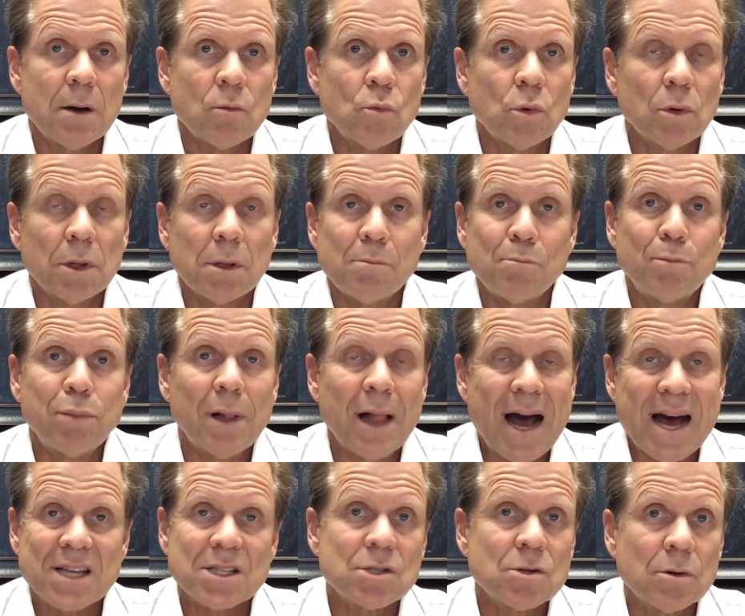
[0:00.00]
really
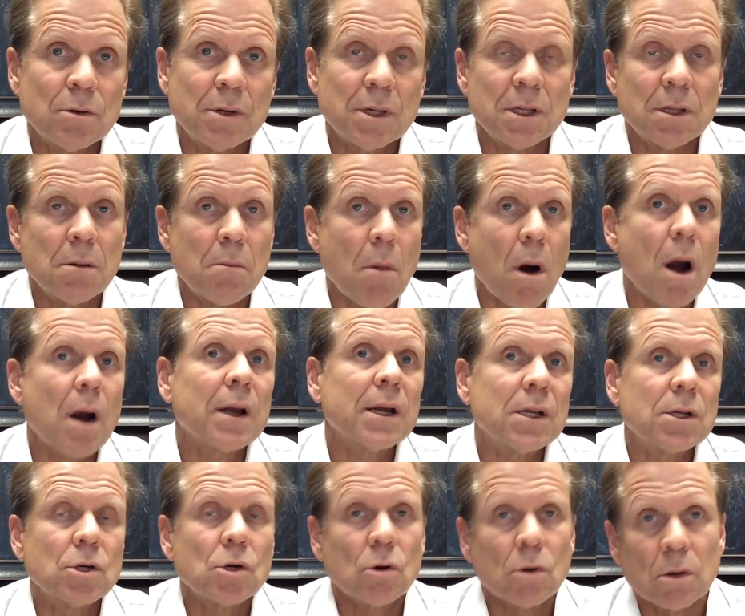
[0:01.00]
plastered in the
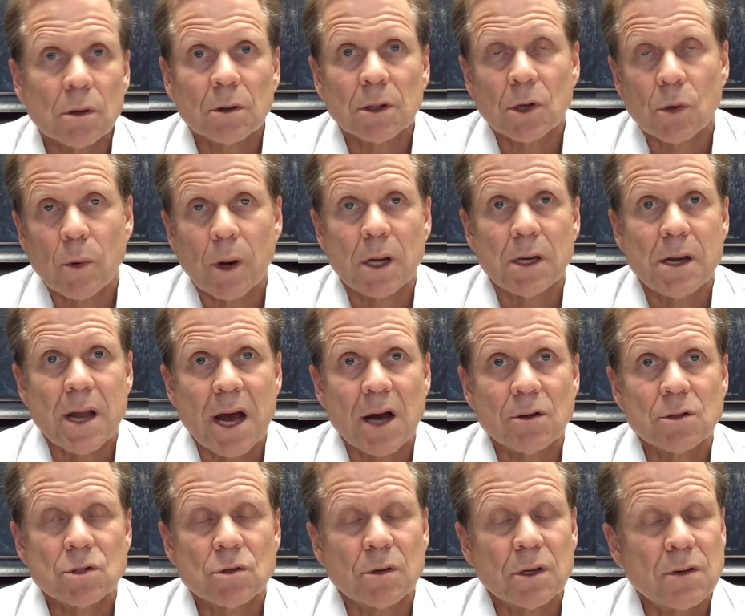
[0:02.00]
market currently right
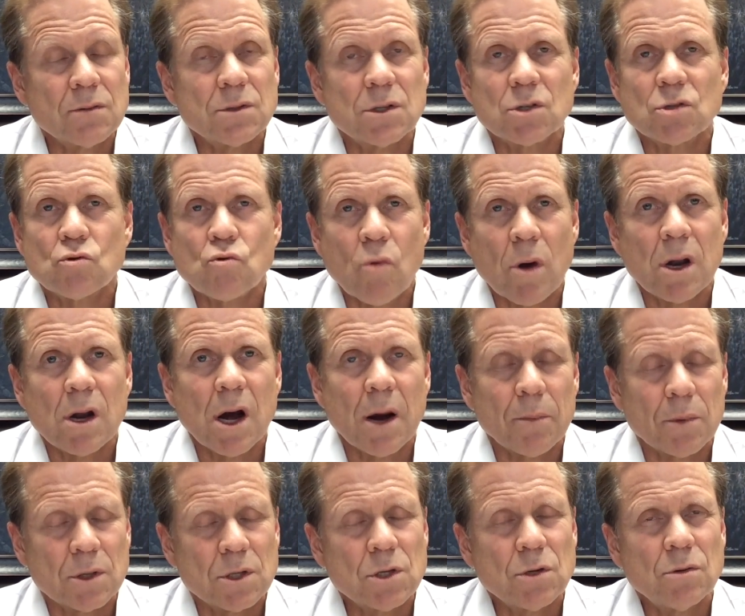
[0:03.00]
now. So it gives us great
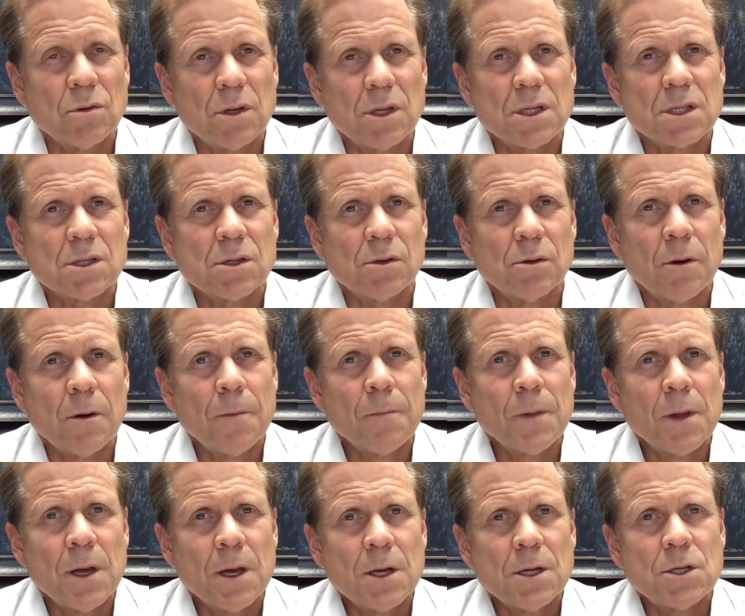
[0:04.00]
opportunities to
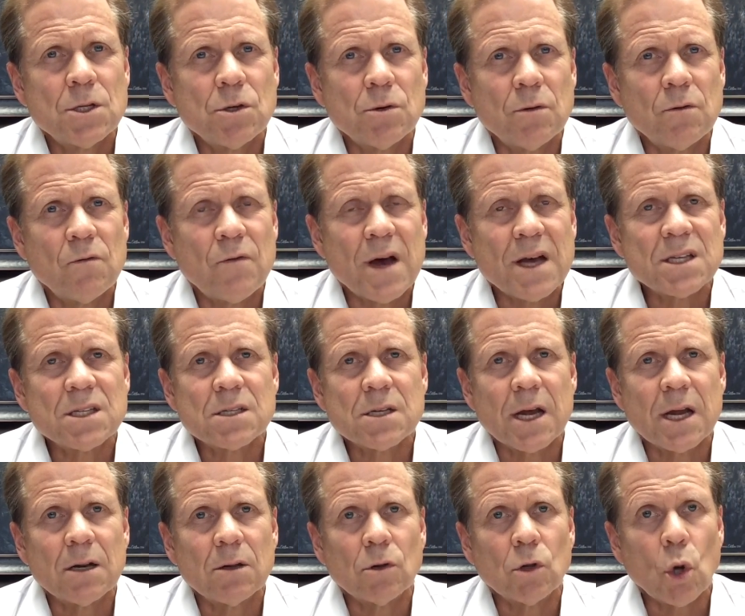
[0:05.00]
invest
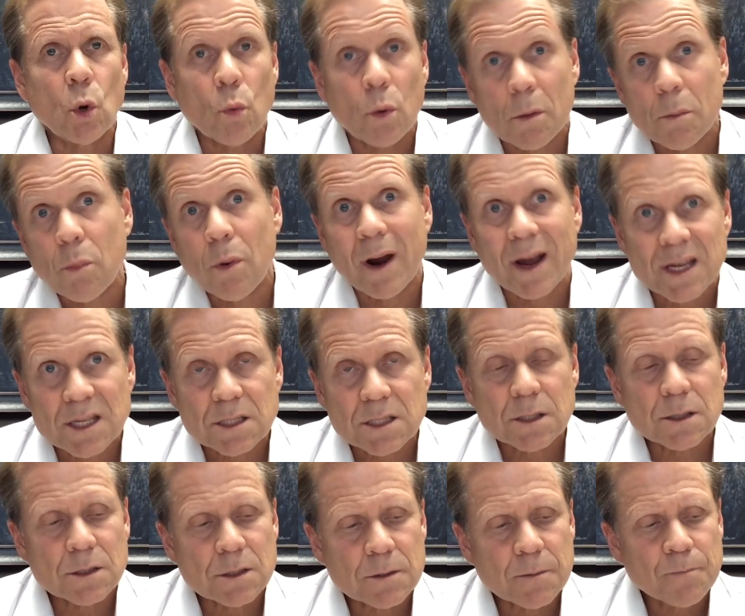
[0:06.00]
at lower
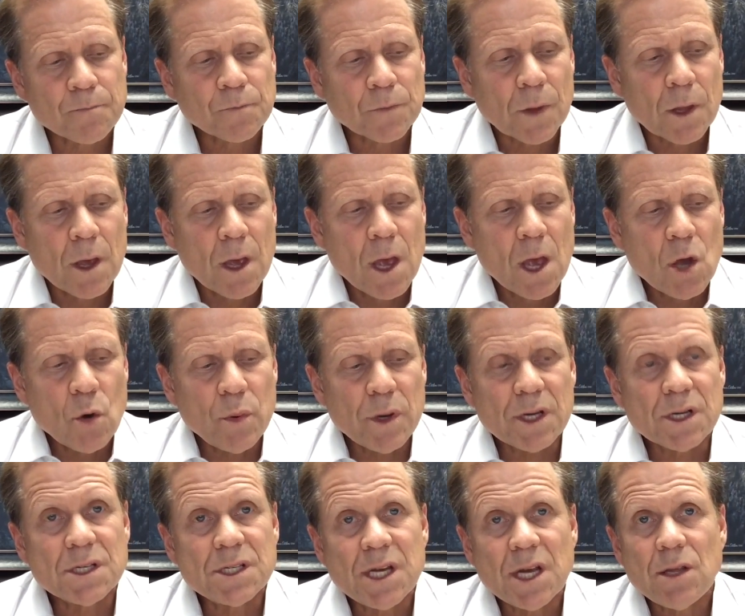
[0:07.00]
prices. We
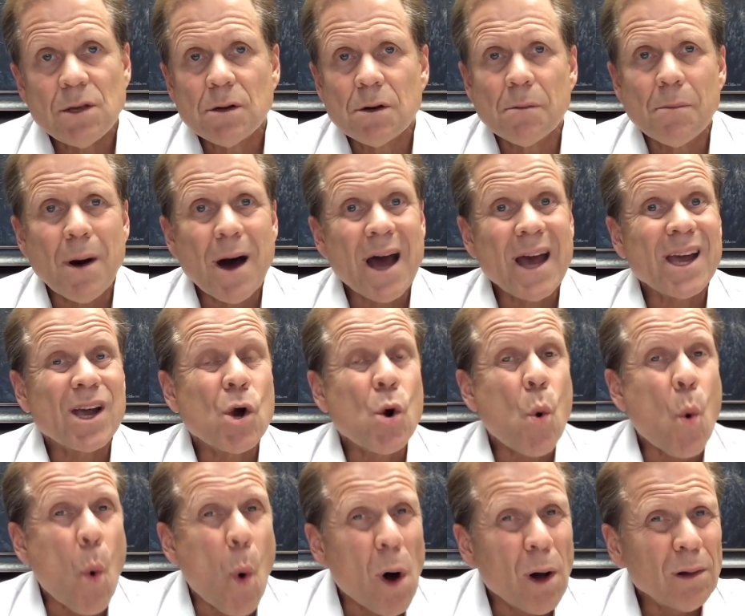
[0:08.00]
continue to buy
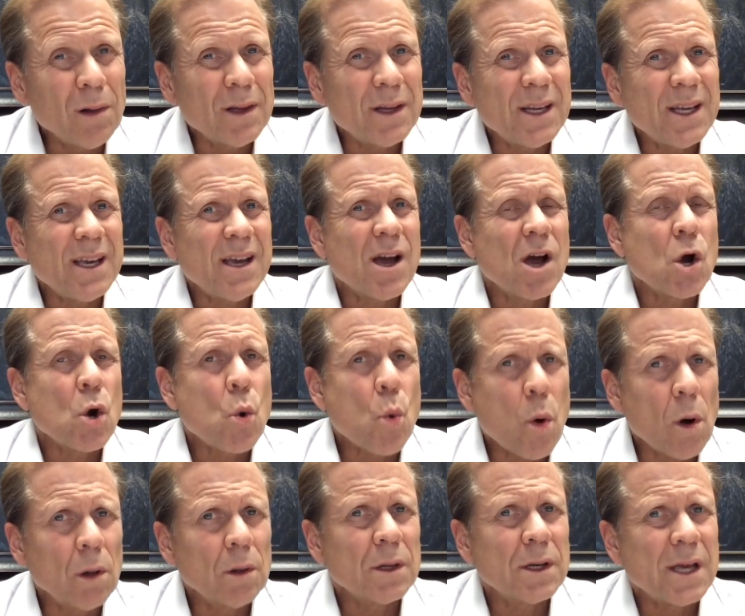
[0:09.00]

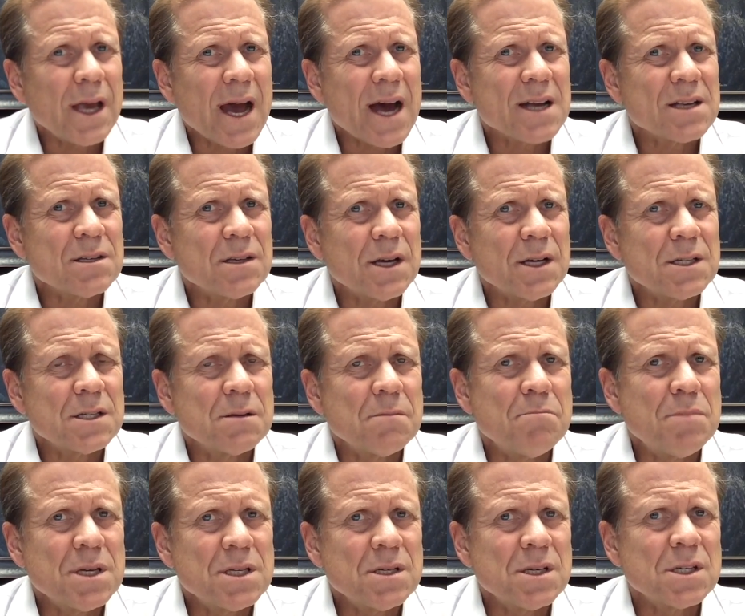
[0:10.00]
quality assets,
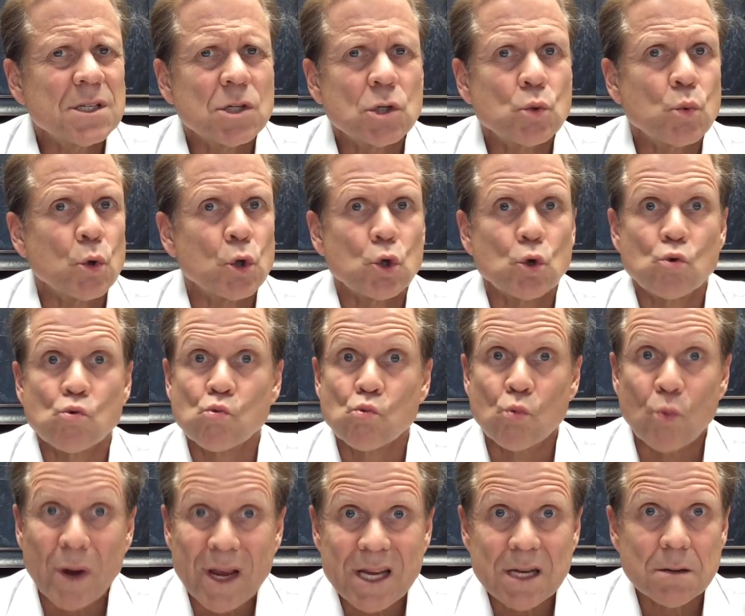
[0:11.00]
businesses with
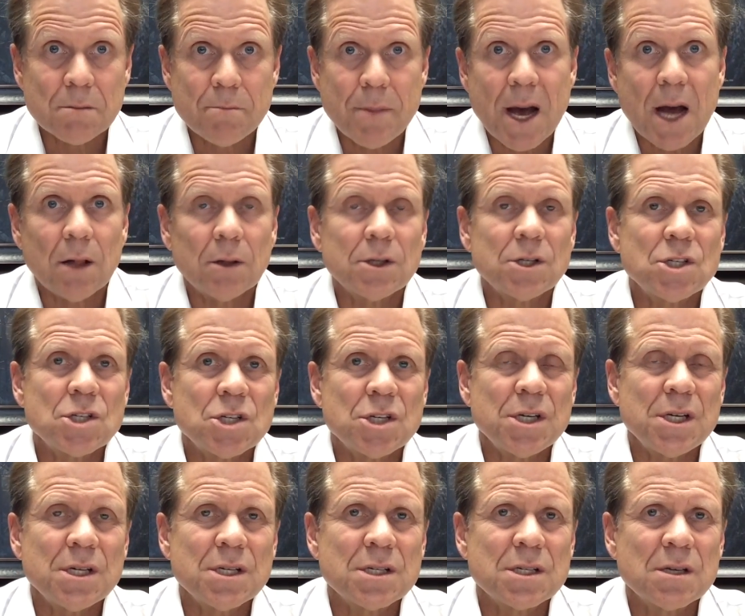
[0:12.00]
great balance
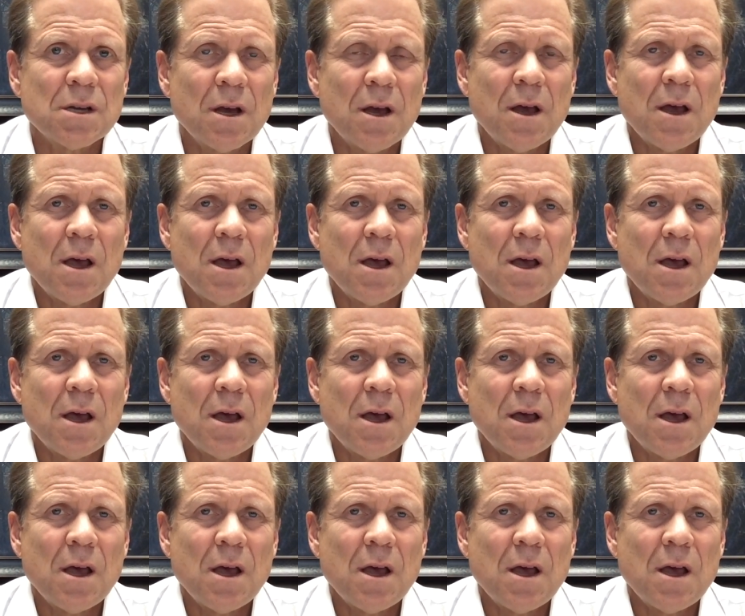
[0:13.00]
sheets,